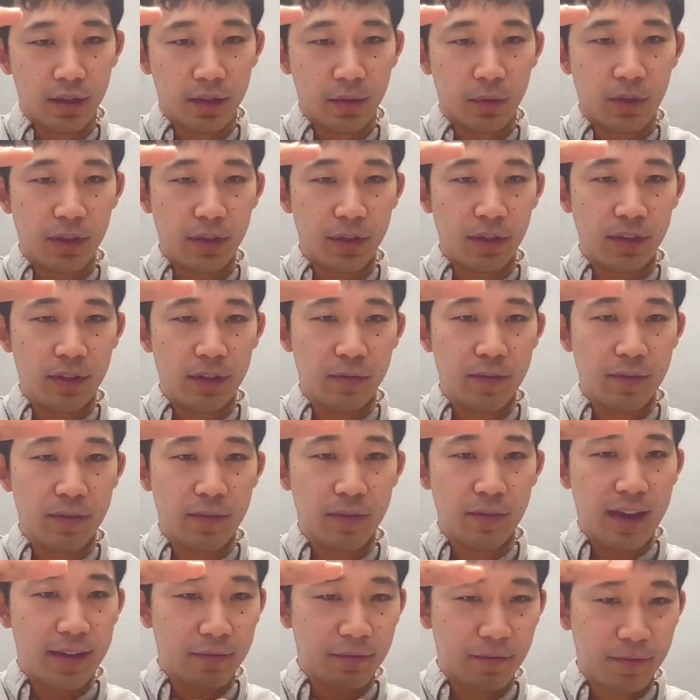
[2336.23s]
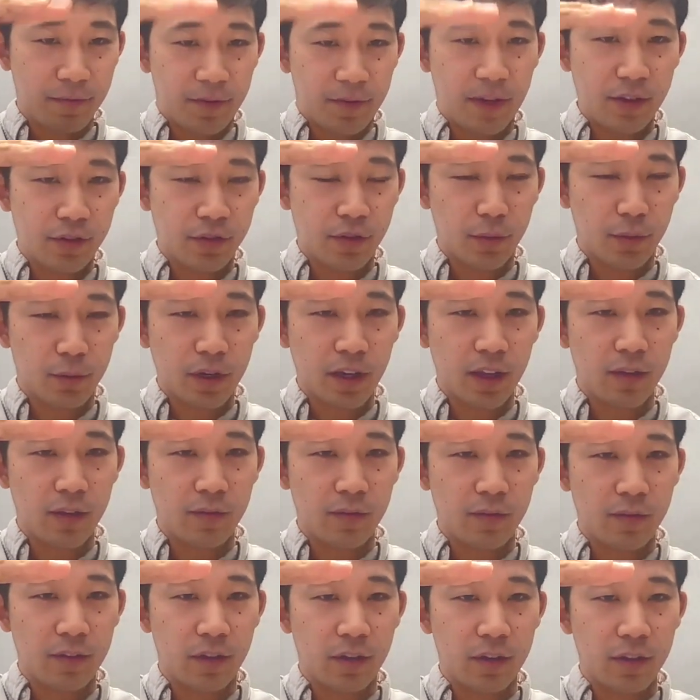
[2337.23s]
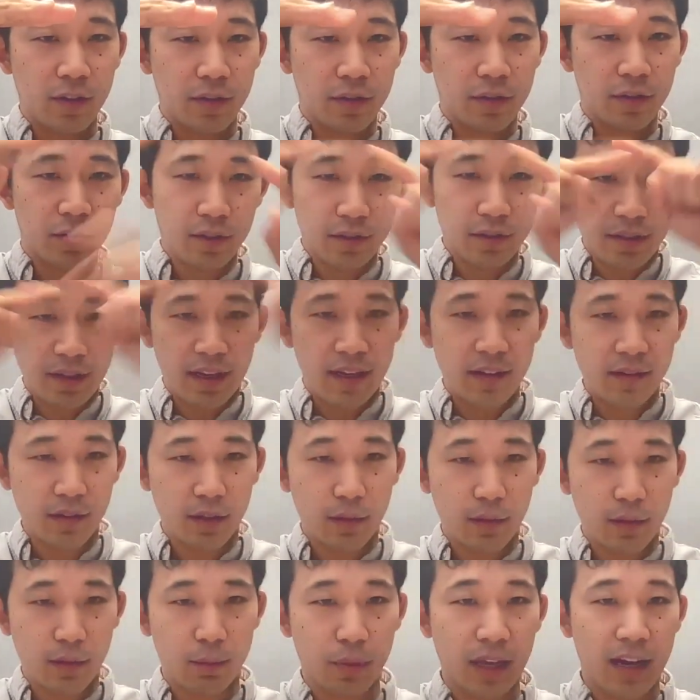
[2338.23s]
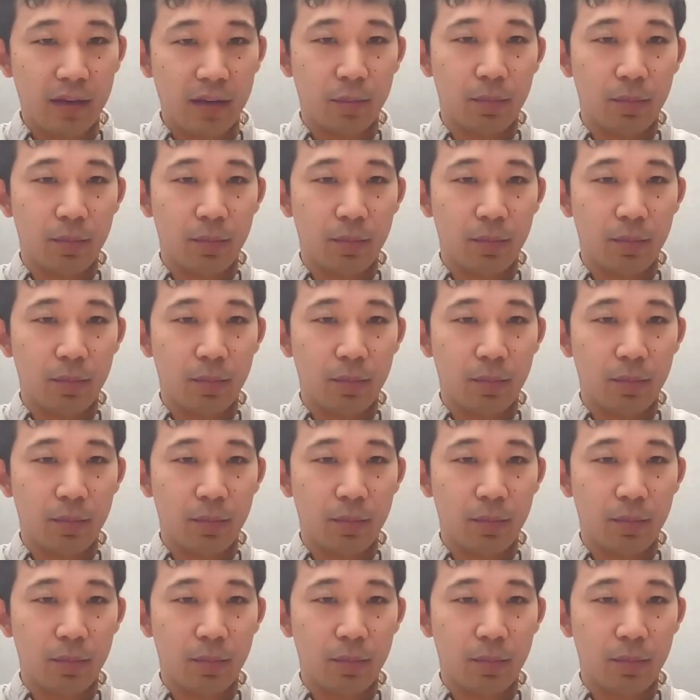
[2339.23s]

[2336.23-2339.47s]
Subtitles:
We think of that fetch the relevant articles as the black